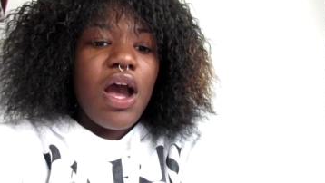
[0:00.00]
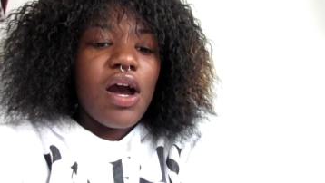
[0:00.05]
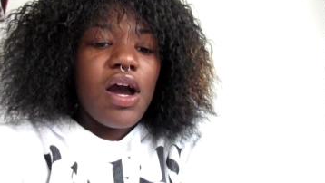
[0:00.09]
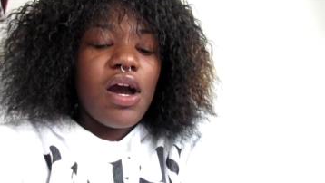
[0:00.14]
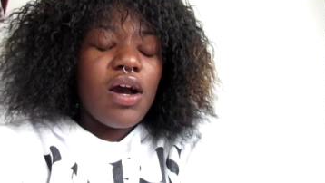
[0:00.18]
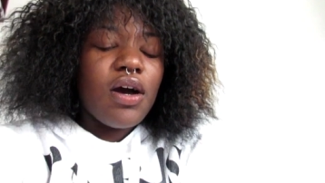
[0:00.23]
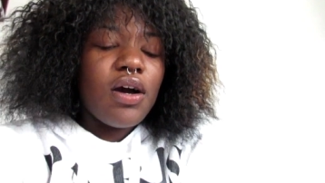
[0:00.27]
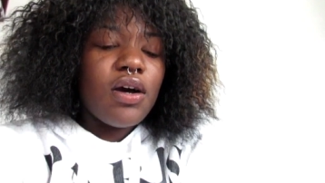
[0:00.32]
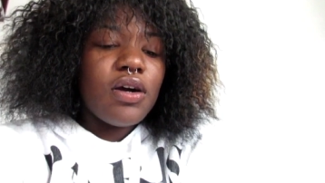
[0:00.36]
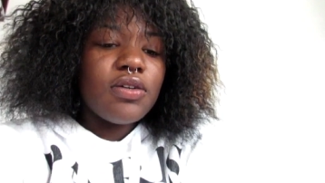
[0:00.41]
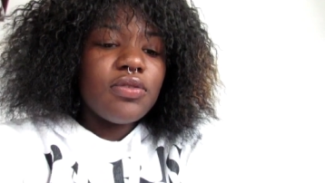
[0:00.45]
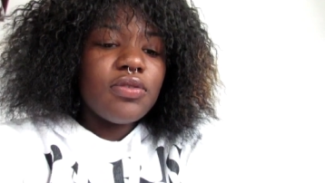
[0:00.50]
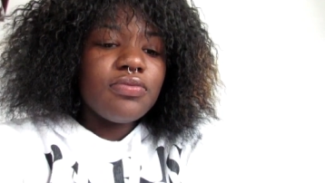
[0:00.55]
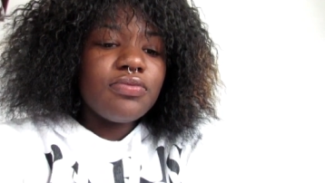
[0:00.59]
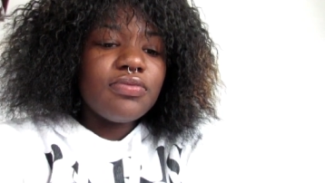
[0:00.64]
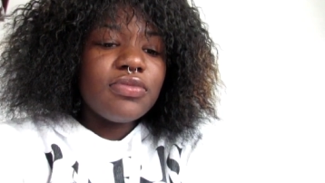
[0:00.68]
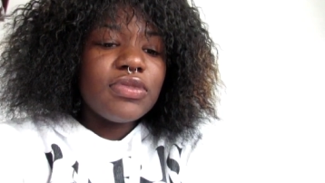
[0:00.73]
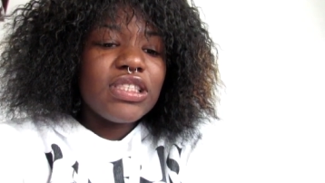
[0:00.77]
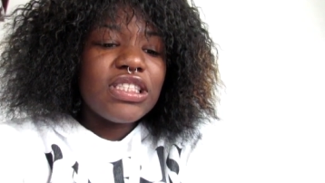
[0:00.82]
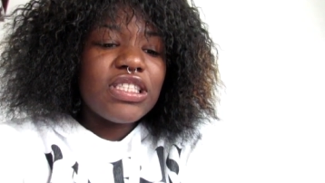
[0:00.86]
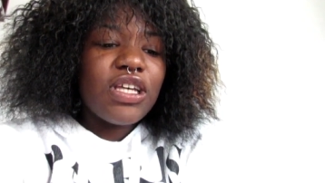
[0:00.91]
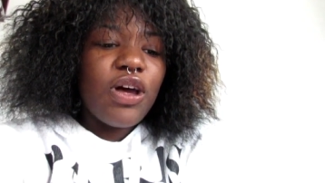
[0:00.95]

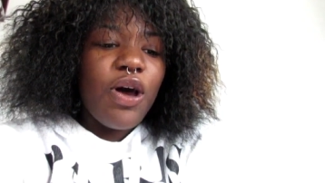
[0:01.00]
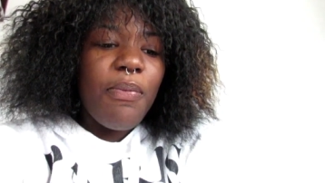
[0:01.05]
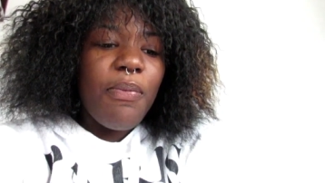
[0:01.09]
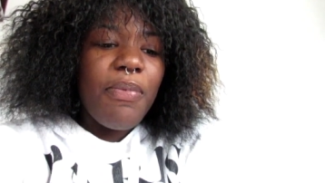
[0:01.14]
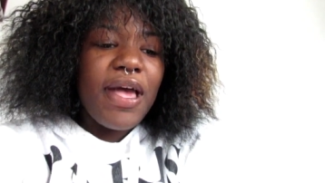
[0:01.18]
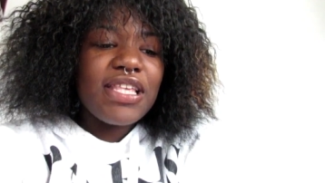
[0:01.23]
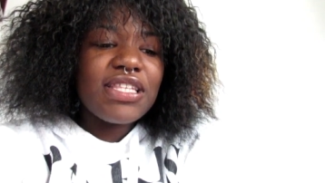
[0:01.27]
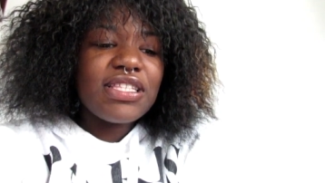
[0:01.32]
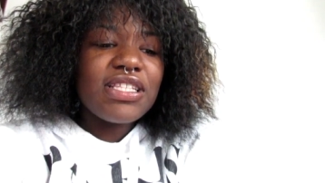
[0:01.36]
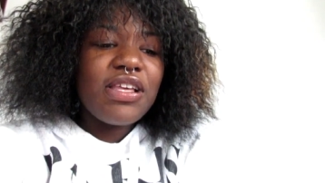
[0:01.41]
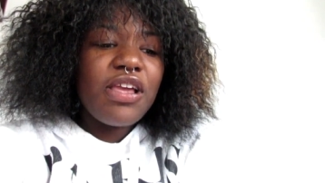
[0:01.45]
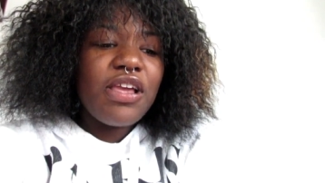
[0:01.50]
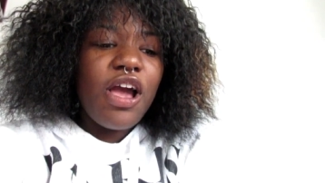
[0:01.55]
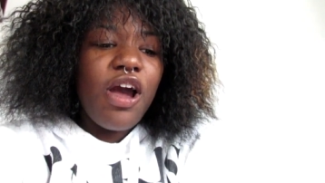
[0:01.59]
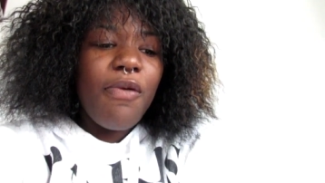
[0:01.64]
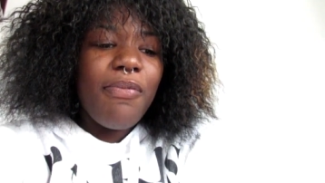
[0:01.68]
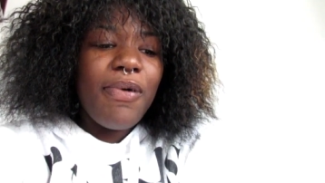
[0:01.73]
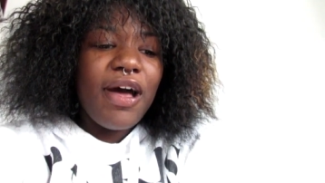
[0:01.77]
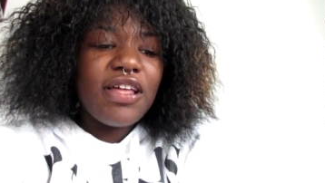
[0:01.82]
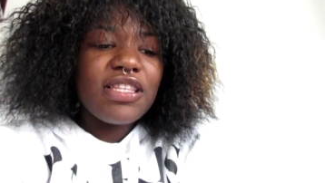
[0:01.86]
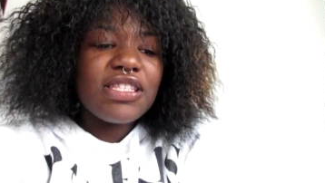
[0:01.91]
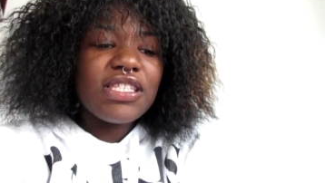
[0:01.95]
Um, so I'm basically
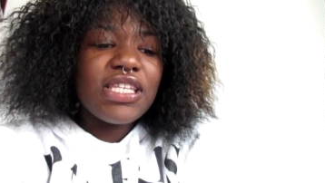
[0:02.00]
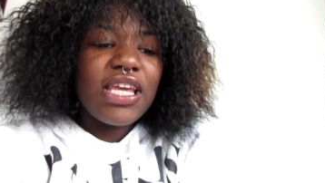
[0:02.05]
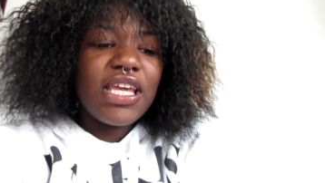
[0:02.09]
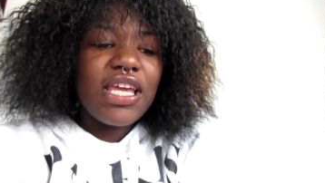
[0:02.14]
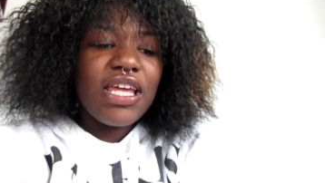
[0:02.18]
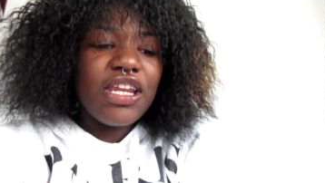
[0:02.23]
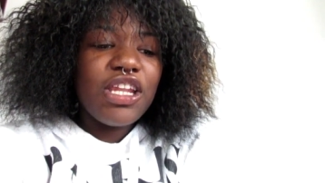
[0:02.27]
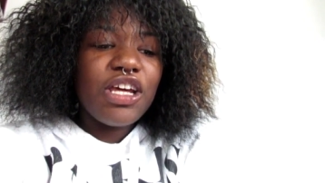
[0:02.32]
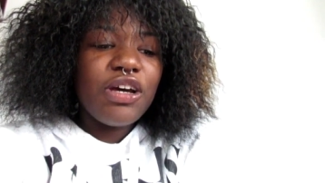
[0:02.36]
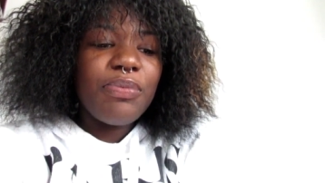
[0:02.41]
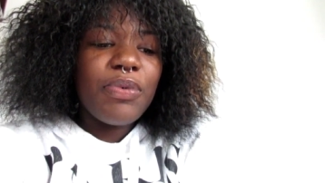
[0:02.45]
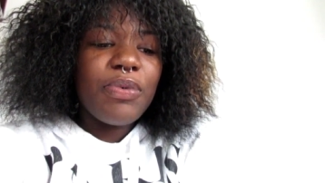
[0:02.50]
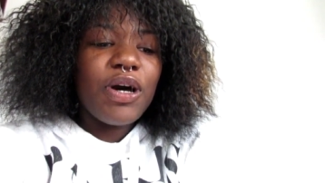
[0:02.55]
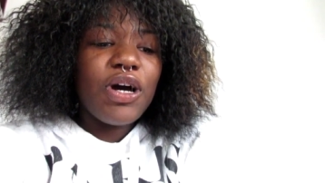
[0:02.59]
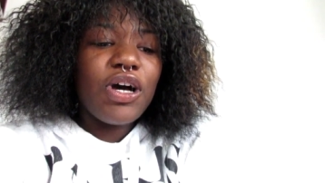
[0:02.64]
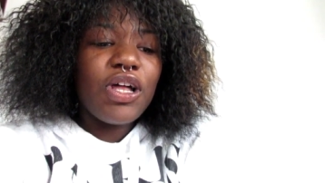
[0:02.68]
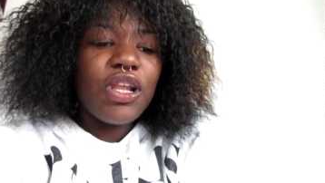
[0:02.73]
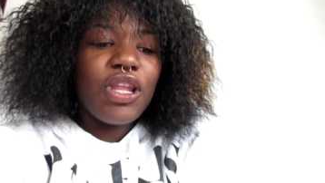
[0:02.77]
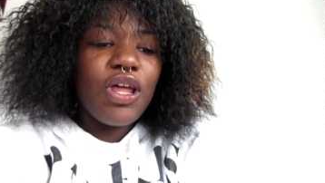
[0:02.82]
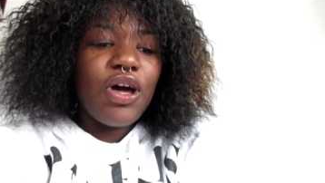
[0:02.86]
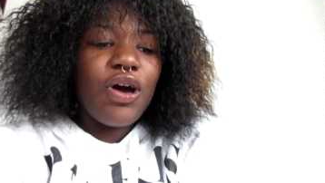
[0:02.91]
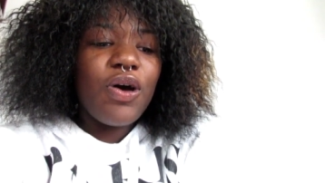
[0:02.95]
about to end up
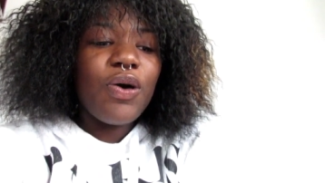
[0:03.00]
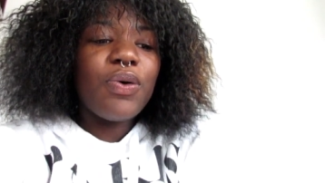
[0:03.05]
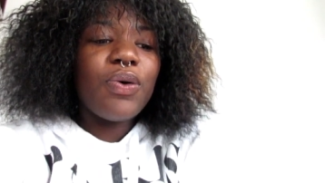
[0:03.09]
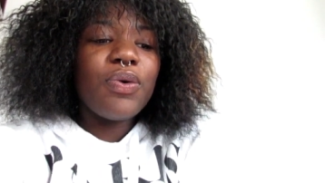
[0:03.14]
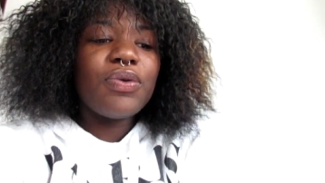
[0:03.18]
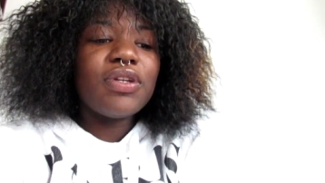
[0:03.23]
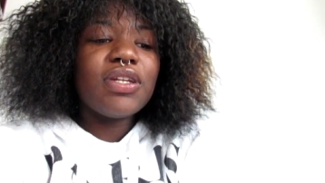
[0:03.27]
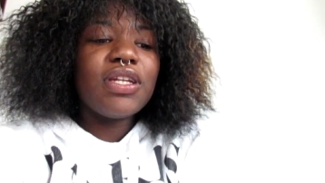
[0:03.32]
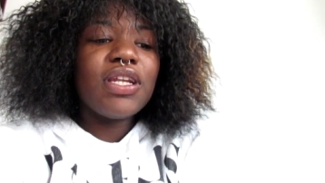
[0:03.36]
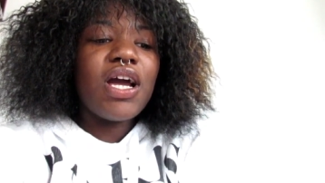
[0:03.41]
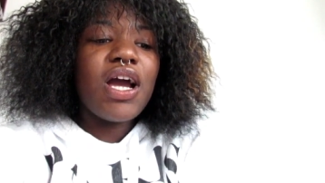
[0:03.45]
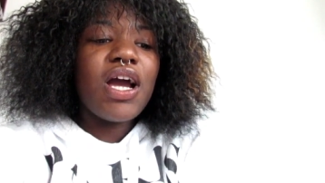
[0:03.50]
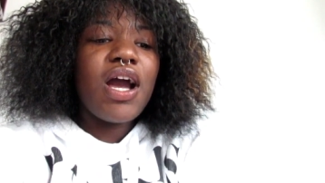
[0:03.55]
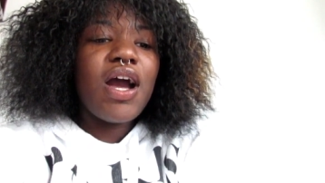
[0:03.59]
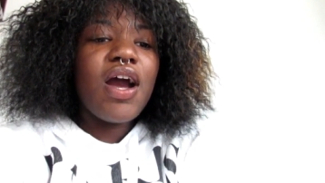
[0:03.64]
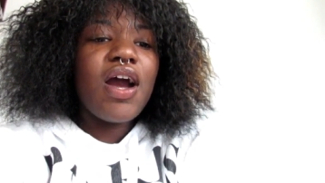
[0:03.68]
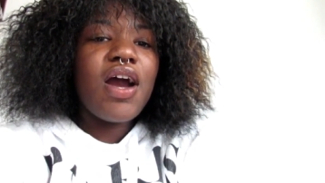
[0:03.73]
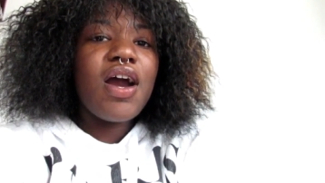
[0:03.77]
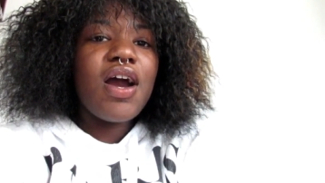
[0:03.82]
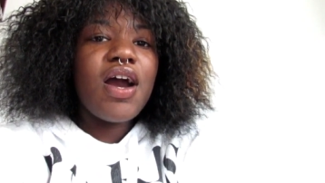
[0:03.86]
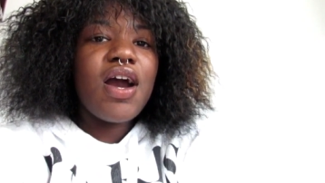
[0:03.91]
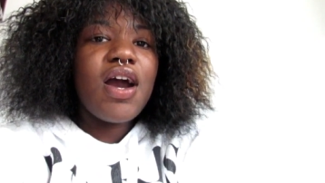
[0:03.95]
alone
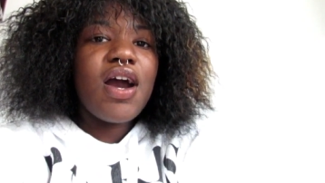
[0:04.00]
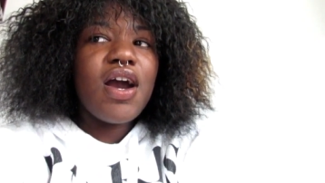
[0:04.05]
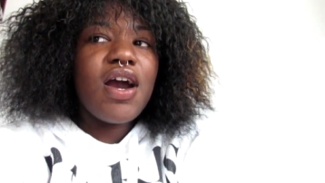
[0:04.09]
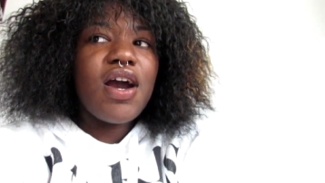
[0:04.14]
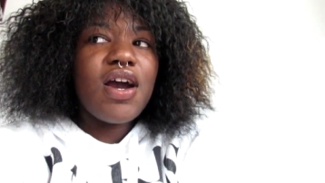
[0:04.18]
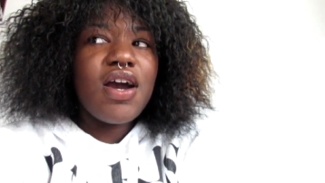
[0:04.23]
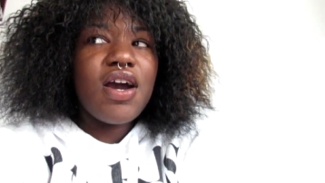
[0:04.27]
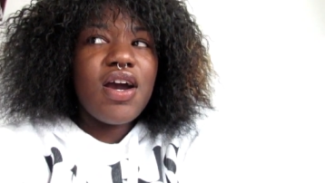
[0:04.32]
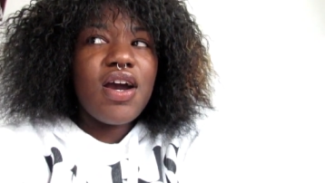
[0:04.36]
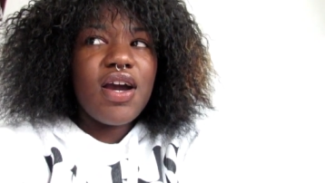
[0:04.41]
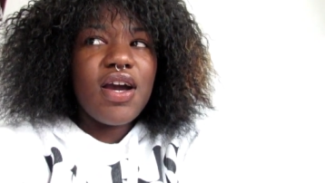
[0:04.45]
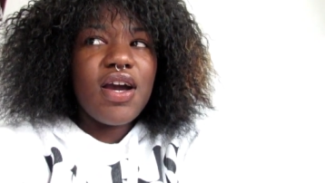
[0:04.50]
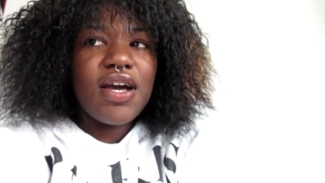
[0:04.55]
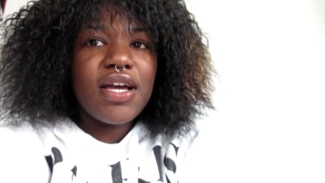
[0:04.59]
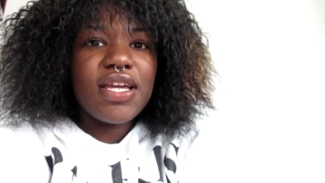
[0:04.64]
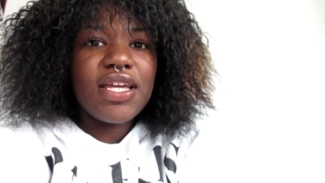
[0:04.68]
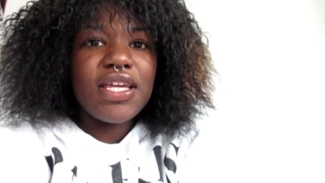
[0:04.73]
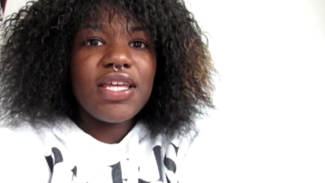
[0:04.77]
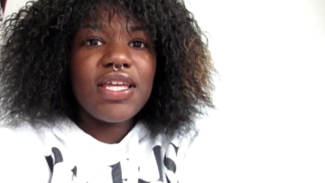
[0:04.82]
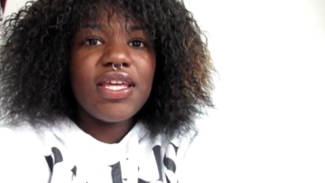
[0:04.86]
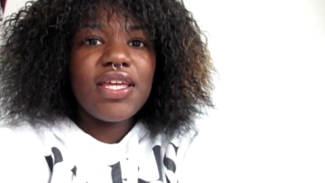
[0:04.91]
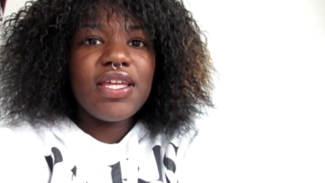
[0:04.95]

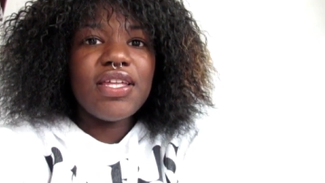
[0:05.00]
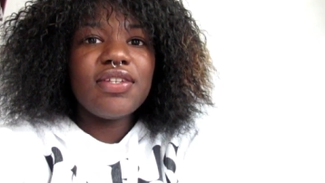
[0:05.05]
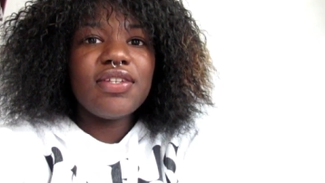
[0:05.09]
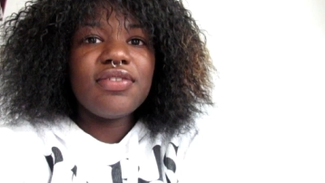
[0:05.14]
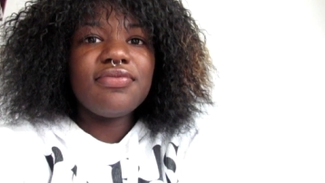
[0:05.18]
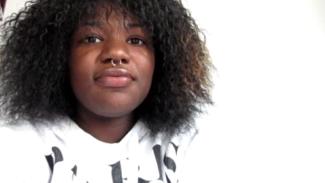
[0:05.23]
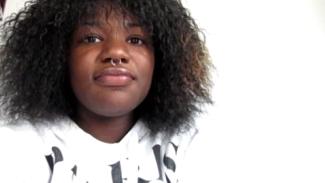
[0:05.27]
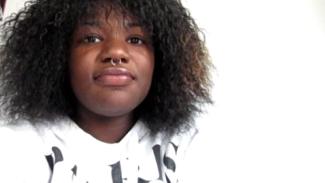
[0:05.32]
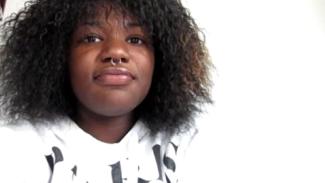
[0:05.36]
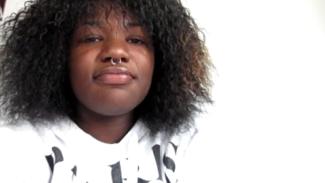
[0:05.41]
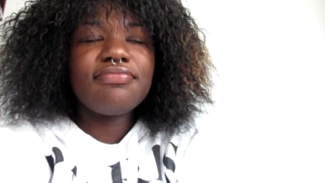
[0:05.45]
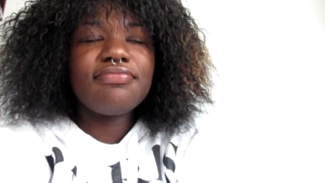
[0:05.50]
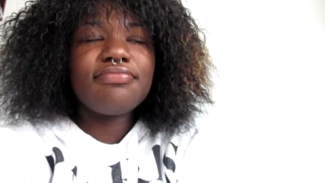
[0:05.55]
again.